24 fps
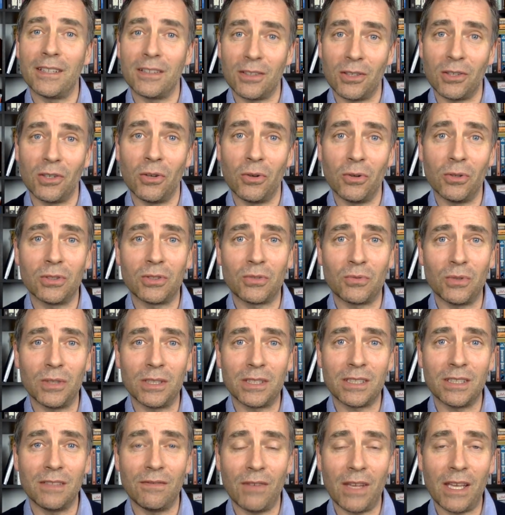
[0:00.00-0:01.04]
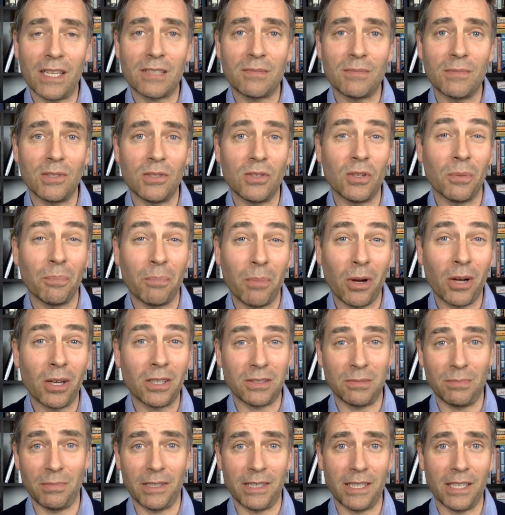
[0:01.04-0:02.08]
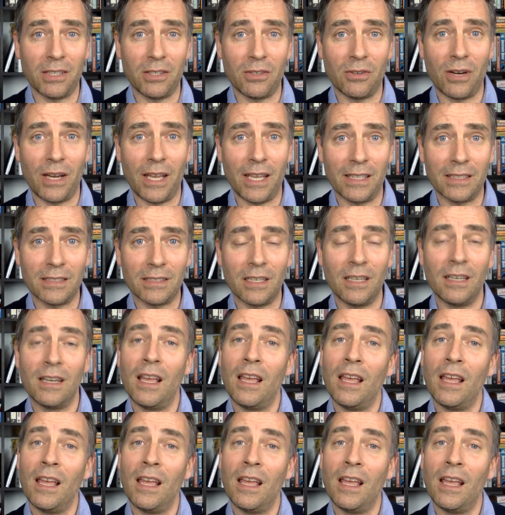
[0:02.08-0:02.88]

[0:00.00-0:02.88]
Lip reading: the lowest risk investment you can possibly get your hands on.